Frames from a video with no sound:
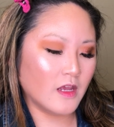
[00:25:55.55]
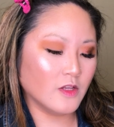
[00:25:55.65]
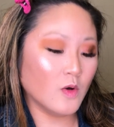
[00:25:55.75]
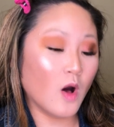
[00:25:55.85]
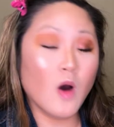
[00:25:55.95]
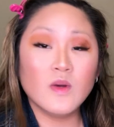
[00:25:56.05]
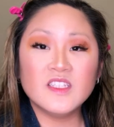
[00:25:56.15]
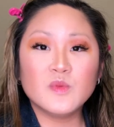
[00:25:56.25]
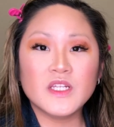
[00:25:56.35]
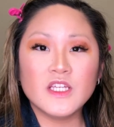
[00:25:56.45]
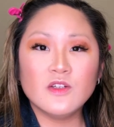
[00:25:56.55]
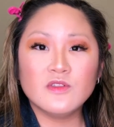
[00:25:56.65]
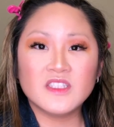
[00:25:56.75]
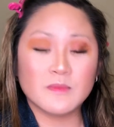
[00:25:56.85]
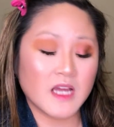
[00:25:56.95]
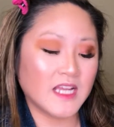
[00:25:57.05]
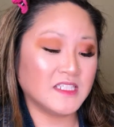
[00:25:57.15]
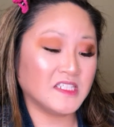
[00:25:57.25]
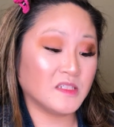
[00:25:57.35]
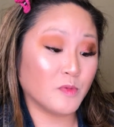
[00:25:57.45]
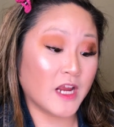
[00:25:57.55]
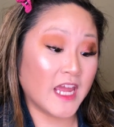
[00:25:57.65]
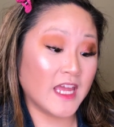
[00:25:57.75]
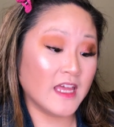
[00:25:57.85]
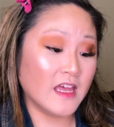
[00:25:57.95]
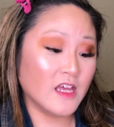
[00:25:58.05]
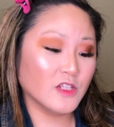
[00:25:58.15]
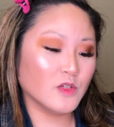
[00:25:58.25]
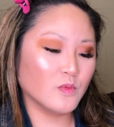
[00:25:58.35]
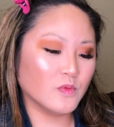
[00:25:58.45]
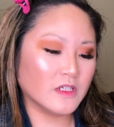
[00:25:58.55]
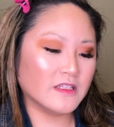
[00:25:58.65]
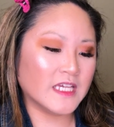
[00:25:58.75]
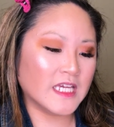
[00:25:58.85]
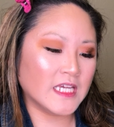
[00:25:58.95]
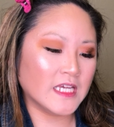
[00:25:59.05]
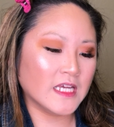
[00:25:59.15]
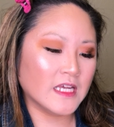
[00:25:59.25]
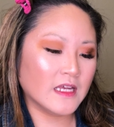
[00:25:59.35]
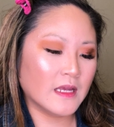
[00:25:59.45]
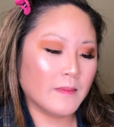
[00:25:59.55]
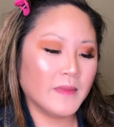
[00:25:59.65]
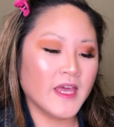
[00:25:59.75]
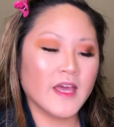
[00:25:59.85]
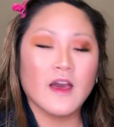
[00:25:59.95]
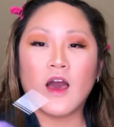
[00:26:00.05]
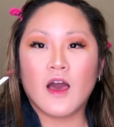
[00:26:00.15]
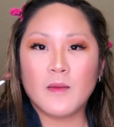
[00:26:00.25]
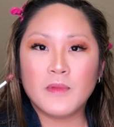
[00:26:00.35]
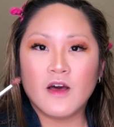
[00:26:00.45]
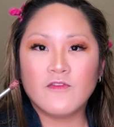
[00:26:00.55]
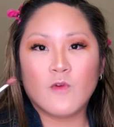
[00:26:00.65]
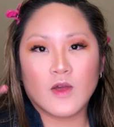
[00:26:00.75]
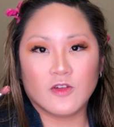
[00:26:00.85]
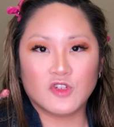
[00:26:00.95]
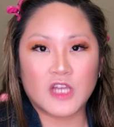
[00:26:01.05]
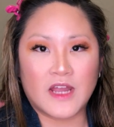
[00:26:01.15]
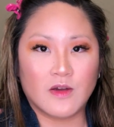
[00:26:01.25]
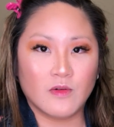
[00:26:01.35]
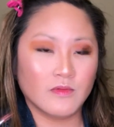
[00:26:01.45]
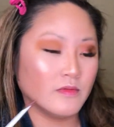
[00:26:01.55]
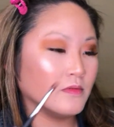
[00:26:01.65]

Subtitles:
And you always wanna use some kind of spray to really pick up a foil shadow.